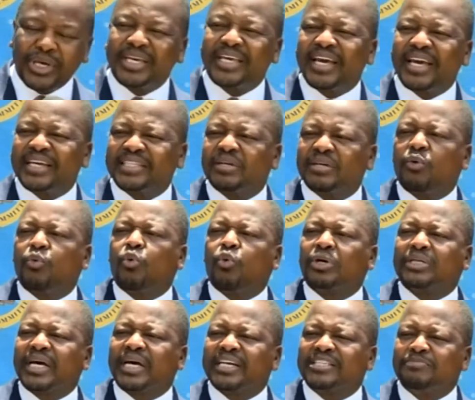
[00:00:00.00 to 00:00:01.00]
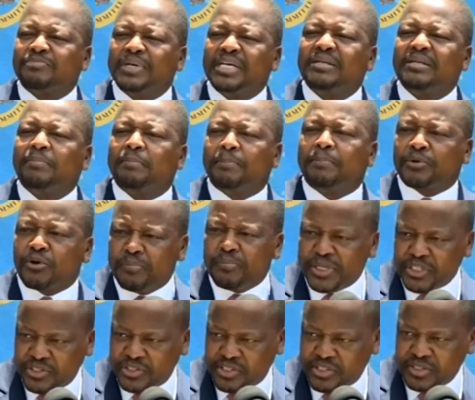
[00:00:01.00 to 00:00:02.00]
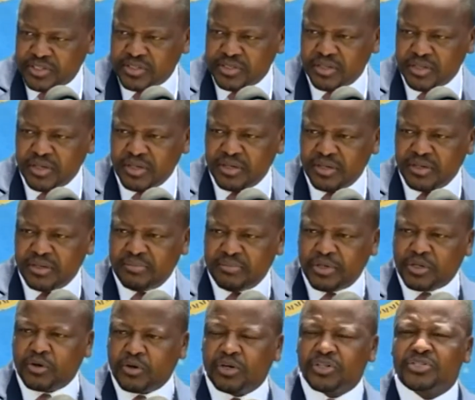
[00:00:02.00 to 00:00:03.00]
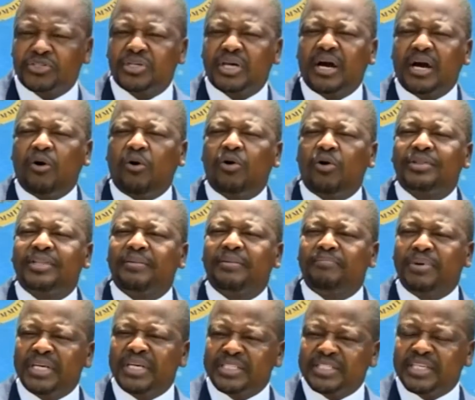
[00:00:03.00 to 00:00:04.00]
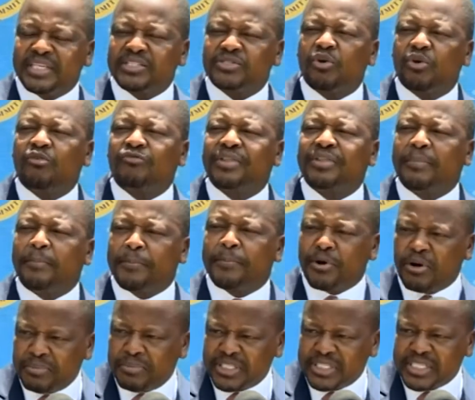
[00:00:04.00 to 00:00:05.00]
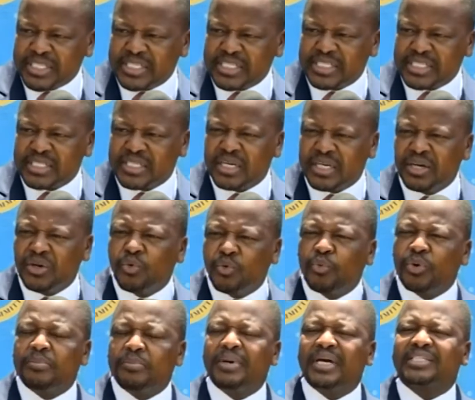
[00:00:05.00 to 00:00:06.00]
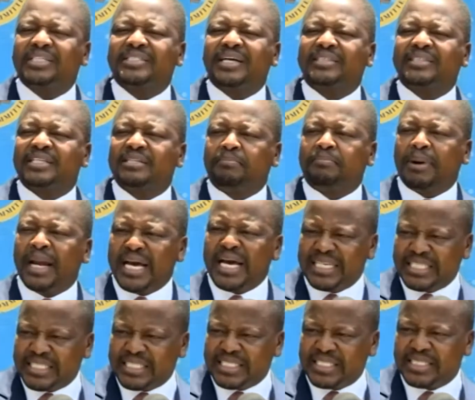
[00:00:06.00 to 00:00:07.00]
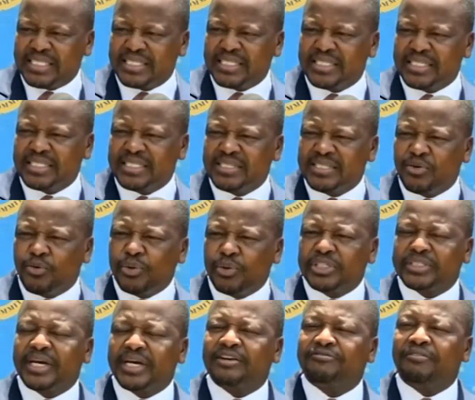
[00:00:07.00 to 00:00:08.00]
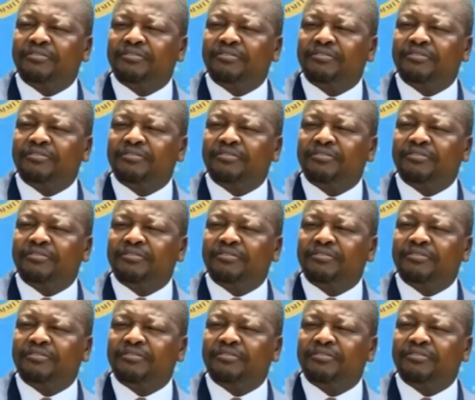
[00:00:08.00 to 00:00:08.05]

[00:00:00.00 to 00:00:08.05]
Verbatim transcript: we get what has been promised. Because on the basis of the promises, we make certain plans. We